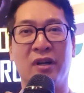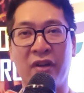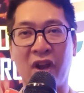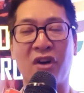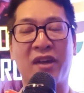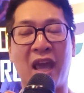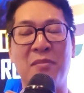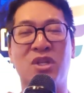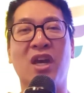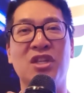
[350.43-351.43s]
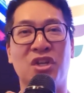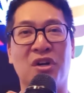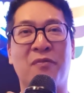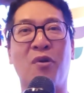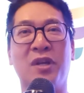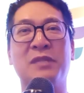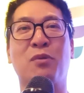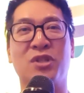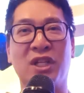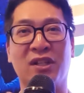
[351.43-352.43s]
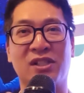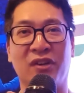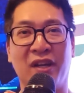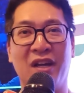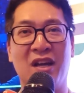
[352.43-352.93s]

real game changer for esports industry.